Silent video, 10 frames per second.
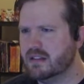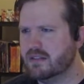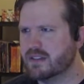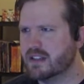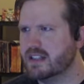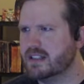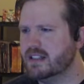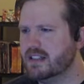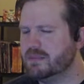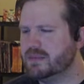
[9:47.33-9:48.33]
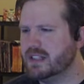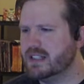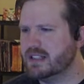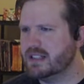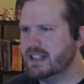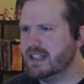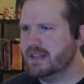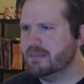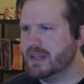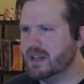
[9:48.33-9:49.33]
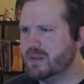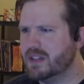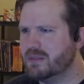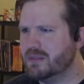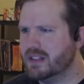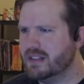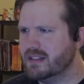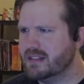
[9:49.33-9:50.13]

Got to update that. Bear with me.